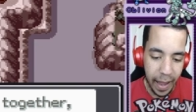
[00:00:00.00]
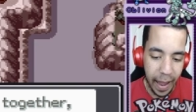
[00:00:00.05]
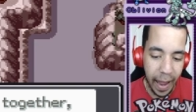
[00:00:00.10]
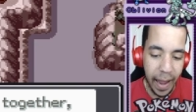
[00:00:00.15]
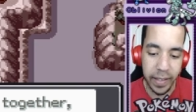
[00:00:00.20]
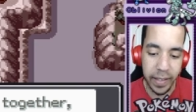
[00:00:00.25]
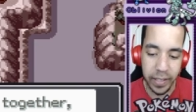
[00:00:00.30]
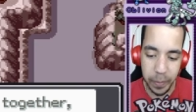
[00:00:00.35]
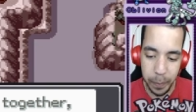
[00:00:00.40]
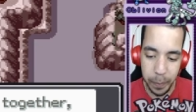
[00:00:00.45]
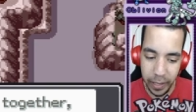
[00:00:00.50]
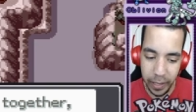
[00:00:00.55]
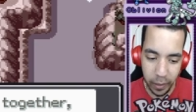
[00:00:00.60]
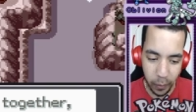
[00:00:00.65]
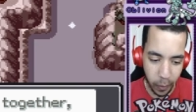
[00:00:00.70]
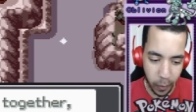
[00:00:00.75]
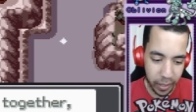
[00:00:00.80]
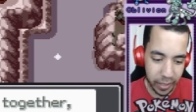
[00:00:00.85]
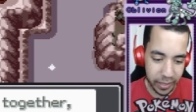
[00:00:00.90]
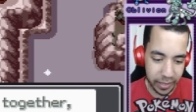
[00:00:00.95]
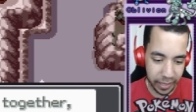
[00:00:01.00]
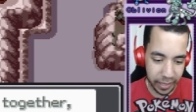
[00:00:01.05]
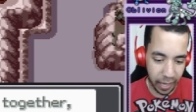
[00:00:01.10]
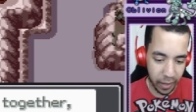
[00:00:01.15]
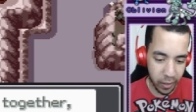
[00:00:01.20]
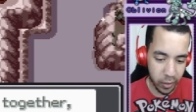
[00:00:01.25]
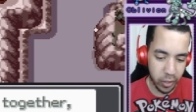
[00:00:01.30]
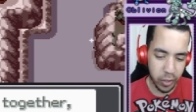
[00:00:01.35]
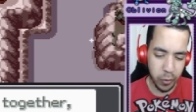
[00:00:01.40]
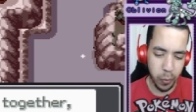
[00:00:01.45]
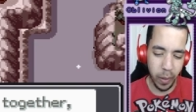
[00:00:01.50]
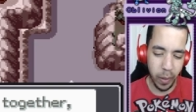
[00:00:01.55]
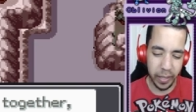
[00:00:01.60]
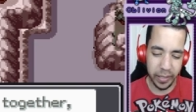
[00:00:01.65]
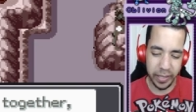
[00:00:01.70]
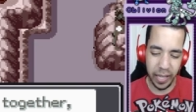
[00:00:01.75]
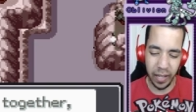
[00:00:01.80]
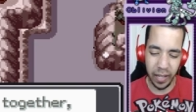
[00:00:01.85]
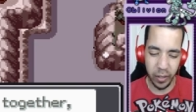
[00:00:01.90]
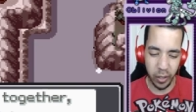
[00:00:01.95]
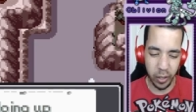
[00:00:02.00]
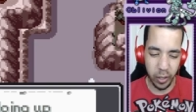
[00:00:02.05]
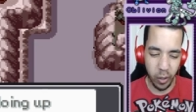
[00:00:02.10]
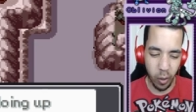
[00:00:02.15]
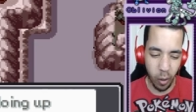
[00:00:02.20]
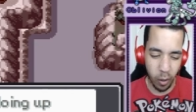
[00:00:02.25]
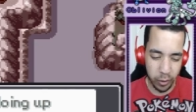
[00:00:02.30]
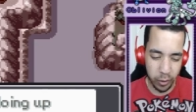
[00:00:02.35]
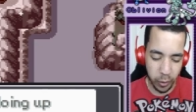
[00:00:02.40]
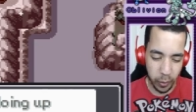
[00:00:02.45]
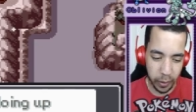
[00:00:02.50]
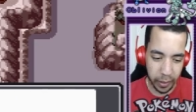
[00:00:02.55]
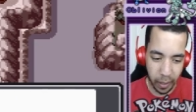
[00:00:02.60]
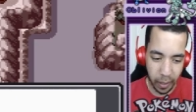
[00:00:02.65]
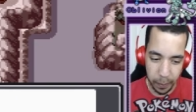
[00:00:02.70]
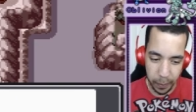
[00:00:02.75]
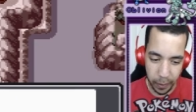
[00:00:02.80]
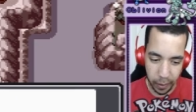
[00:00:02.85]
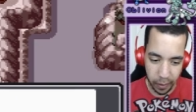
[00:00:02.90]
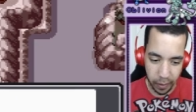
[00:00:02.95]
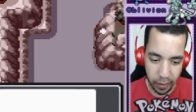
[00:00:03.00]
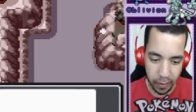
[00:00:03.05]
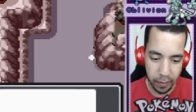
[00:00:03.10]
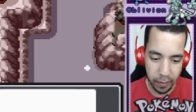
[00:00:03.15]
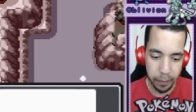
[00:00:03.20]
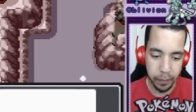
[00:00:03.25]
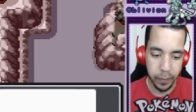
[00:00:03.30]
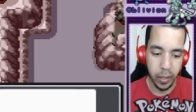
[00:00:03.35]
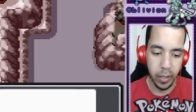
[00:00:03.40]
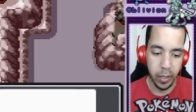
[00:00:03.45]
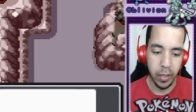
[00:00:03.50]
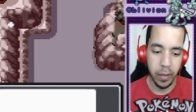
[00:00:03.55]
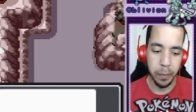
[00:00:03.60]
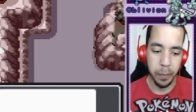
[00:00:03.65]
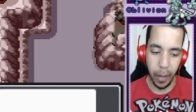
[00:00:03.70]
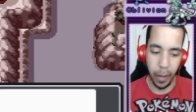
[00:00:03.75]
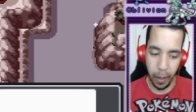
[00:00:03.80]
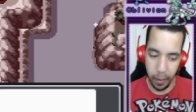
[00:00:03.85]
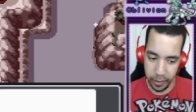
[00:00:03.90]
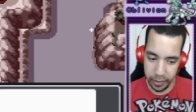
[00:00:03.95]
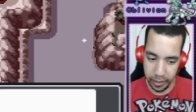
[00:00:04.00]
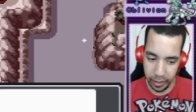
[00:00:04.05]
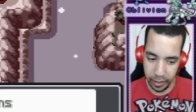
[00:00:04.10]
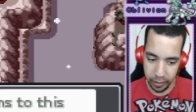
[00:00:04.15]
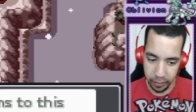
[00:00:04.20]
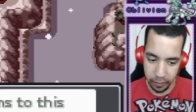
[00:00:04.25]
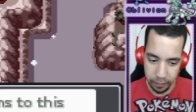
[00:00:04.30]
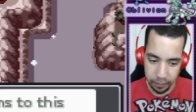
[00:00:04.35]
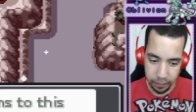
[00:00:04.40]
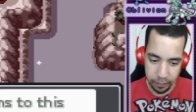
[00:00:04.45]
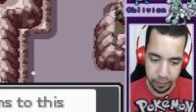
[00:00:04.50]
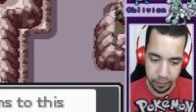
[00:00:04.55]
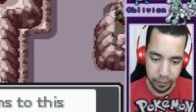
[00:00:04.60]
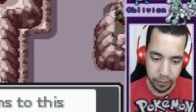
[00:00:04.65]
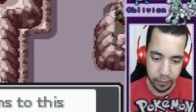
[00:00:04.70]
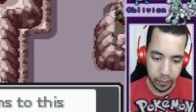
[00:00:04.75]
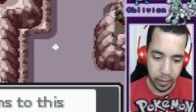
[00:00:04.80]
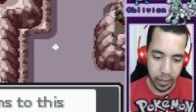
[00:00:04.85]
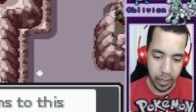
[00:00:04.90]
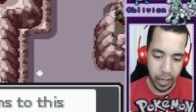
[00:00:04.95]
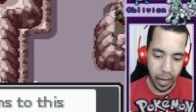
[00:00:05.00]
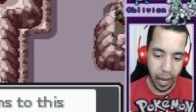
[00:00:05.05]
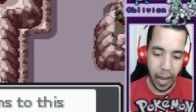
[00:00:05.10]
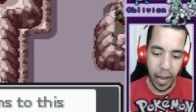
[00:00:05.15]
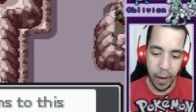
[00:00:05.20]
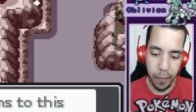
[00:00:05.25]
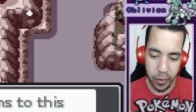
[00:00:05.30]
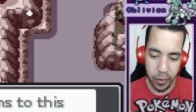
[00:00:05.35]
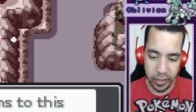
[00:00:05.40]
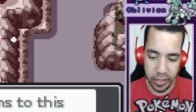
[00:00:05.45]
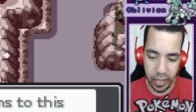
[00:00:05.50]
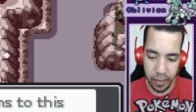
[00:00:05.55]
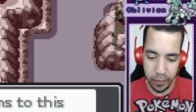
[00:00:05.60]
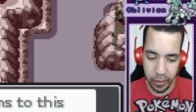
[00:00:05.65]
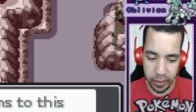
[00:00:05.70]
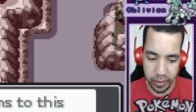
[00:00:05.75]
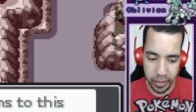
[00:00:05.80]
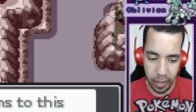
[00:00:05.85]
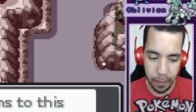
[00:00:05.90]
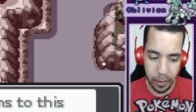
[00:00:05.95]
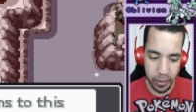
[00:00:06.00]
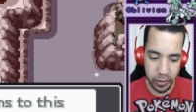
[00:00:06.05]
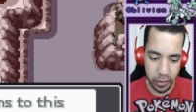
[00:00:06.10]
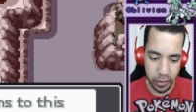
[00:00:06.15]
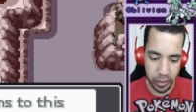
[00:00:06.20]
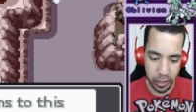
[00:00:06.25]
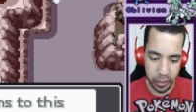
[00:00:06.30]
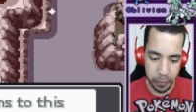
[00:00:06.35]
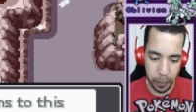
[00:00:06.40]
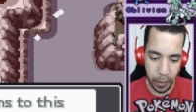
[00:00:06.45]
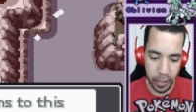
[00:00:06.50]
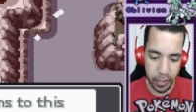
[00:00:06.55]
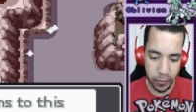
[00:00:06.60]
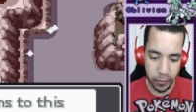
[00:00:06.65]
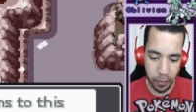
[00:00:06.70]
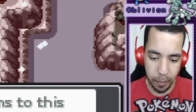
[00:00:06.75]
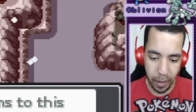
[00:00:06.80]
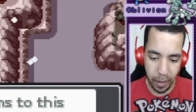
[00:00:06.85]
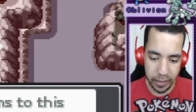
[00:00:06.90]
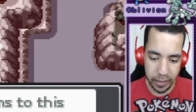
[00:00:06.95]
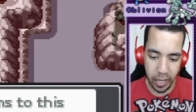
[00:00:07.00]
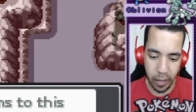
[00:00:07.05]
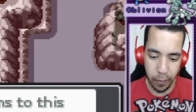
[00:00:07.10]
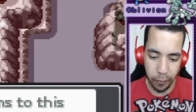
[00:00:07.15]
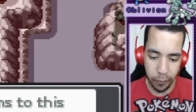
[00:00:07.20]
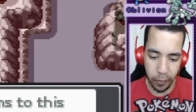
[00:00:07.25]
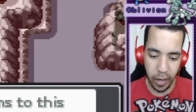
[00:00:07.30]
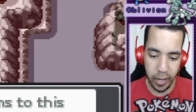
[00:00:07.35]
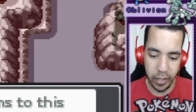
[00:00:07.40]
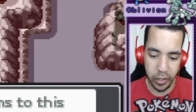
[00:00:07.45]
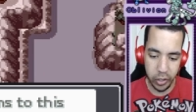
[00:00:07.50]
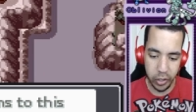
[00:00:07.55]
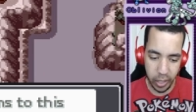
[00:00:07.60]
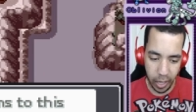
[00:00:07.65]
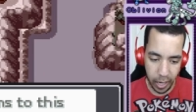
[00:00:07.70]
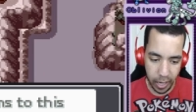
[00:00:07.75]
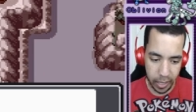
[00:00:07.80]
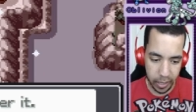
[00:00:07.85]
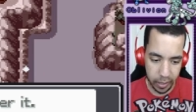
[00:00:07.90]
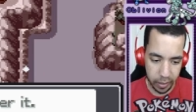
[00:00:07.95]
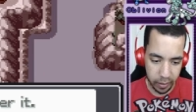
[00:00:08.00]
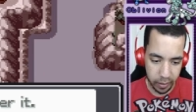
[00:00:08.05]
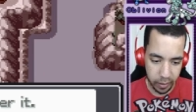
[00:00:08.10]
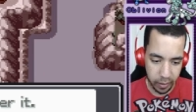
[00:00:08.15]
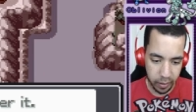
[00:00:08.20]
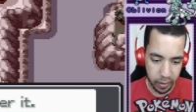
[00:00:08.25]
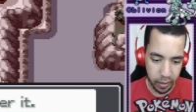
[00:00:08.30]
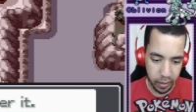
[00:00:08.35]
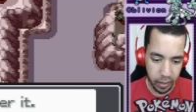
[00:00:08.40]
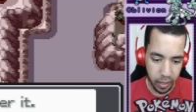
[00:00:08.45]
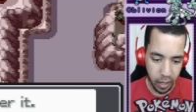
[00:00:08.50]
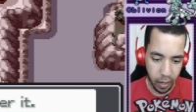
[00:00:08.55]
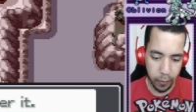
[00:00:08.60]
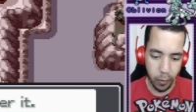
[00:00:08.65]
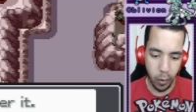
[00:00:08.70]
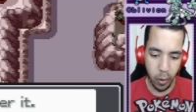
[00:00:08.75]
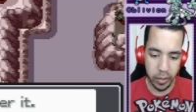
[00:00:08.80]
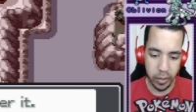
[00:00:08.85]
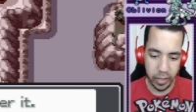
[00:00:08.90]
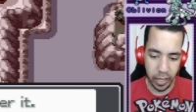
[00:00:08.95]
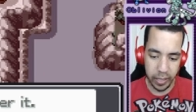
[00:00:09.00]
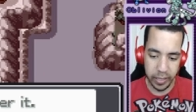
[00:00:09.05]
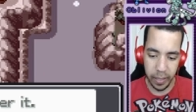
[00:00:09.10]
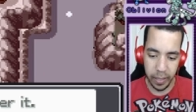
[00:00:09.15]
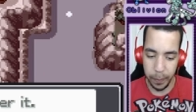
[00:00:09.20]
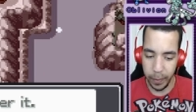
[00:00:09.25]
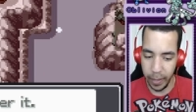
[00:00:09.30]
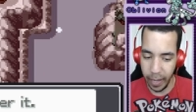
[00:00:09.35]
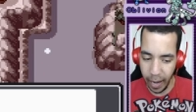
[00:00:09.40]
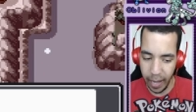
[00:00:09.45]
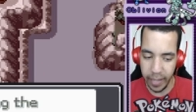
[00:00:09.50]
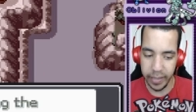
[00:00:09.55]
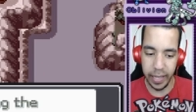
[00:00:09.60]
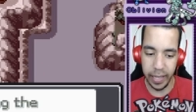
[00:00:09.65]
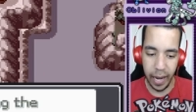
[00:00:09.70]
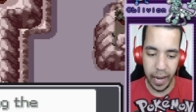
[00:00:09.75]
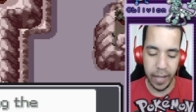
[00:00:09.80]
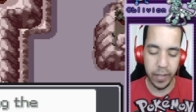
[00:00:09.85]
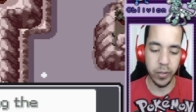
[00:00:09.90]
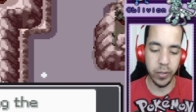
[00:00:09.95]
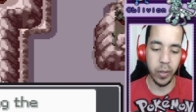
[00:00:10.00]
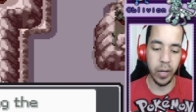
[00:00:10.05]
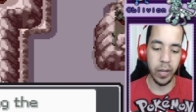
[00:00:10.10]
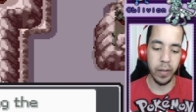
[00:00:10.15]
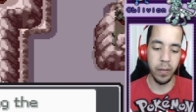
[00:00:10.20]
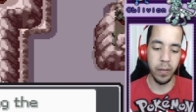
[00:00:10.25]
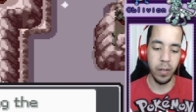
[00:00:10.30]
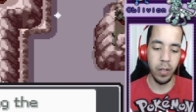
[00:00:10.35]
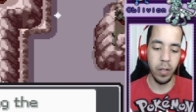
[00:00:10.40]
And speaking of working together, just what exactly are you all doing up here? Parenting. I have received a summons to this place from my dear friend Shade. Of course, I simply had to answer it.